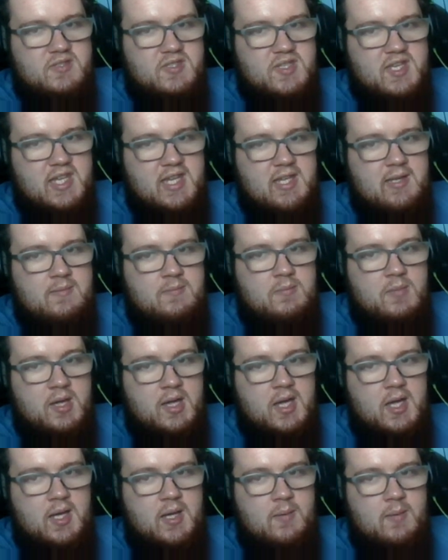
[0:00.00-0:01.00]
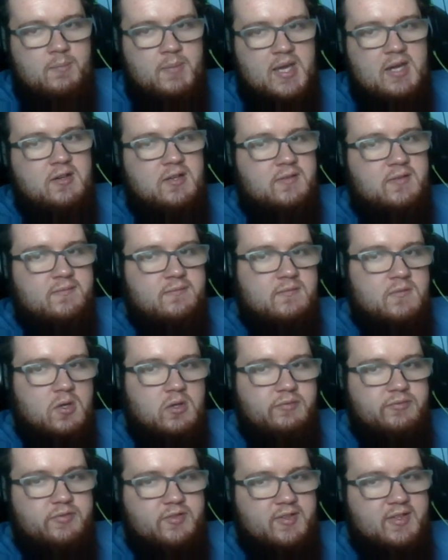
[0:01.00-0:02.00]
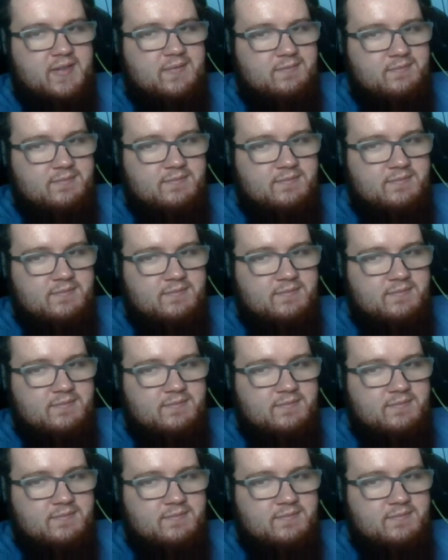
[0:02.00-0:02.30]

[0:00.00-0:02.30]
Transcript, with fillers: team uh, better. Hopefully.